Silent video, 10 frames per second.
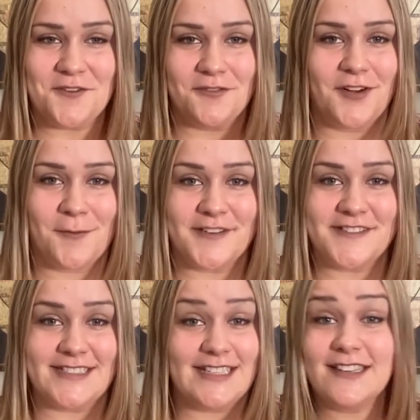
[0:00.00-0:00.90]
Farmers
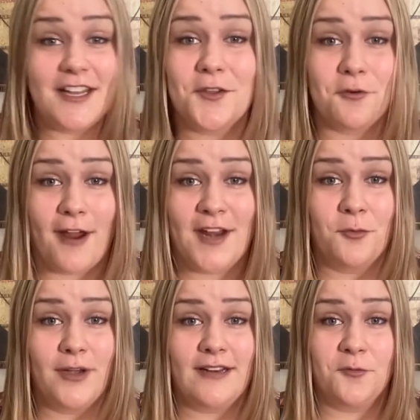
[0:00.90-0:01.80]
didn't get the rain
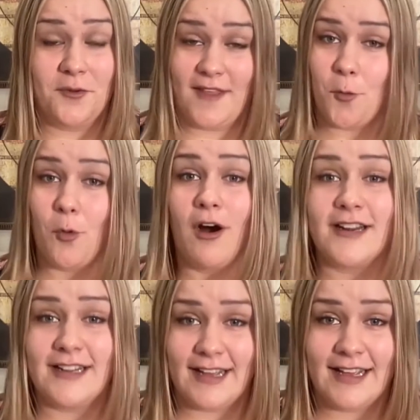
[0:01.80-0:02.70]
when they
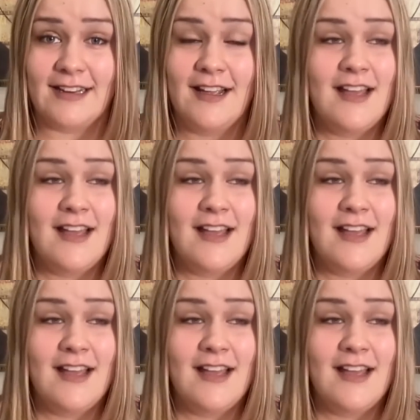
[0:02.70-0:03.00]
wanted it.